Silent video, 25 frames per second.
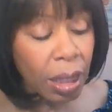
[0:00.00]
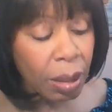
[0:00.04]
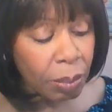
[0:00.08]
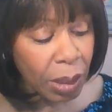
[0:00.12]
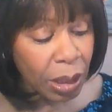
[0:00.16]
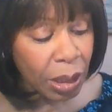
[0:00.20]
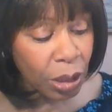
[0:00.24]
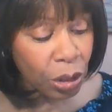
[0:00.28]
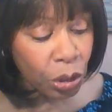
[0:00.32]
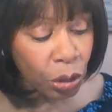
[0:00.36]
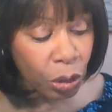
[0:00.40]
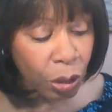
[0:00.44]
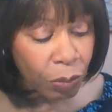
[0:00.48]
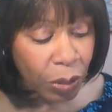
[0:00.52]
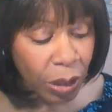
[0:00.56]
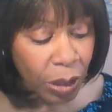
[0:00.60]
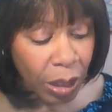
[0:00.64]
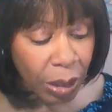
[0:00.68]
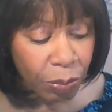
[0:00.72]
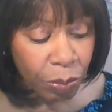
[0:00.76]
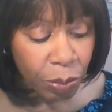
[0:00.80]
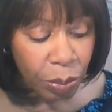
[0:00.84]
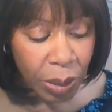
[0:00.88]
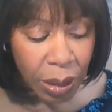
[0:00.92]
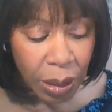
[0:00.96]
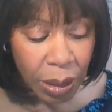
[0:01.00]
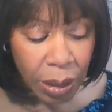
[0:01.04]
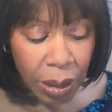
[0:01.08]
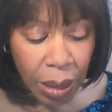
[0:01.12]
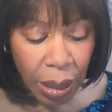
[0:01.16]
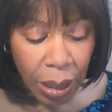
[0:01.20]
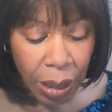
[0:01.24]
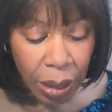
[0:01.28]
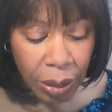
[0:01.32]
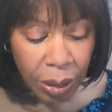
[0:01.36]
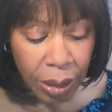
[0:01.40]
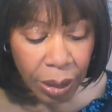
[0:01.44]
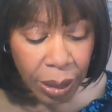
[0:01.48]
Make sure I haven't missed
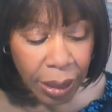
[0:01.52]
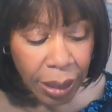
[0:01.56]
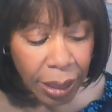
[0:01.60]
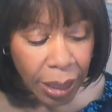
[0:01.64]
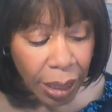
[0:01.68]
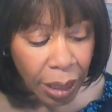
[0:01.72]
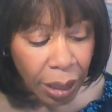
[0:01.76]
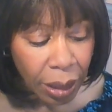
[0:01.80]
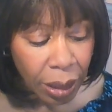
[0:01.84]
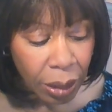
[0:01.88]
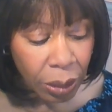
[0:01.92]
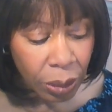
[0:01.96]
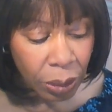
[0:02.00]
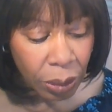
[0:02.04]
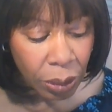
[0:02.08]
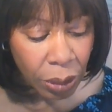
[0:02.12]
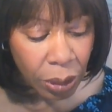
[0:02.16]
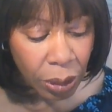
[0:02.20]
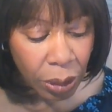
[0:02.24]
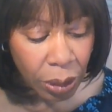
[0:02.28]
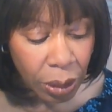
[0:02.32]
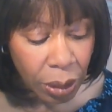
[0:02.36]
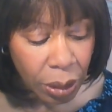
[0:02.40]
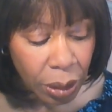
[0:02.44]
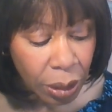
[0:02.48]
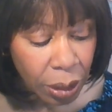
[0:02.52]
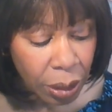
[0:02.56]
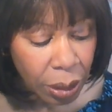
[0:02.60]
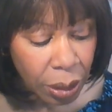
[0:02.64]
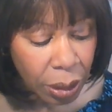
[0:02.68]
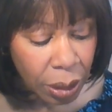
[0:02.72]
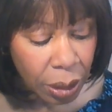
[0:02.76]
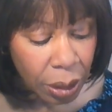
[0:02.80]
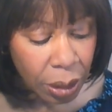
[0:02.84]
anything else.